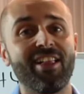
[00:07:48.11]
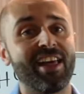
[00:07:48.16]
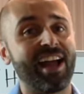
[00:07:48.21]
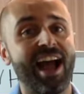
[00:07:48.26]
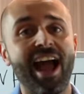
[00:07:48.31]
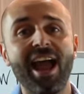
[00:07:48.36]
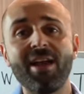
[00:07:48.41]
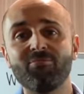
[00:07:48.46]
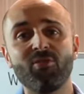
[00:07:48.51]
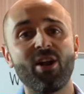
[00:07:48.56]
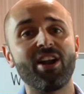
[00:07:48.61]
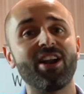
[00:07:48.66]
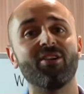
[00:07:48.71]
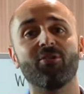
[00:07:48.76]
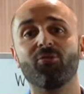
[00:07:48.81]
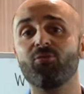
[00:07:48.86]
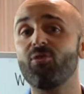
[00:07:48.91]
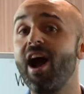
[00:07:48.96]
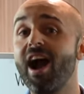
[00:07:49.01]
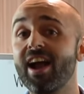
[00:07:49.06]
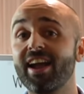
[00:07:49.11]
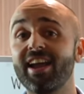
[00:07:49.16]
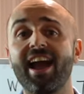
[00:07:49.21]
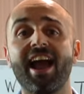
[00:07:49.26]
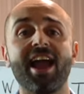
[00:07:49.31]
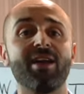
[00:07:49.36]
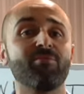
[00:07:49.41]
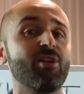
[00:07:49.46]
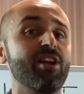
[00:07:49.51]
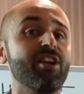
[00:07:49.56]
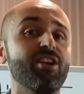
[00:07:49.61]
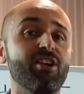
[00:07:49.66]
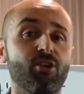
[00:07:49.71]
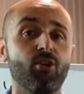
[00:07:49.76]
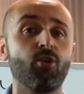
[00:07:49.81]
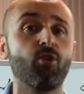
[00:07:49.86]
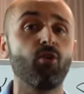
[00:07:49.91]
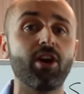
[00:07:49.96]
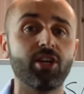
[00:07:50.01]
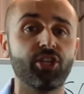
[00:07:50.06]
Like, I am ready to rock it. I am ready to
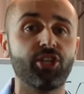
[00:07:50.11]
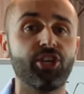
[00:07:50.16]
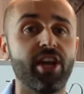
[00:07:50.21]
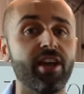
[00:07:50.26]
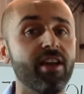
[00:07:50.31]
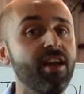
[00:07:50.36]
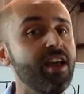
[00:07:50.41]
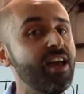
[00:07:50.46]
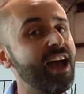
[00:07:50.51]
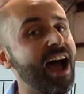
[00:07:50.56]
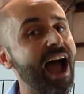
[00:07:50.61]
crush it.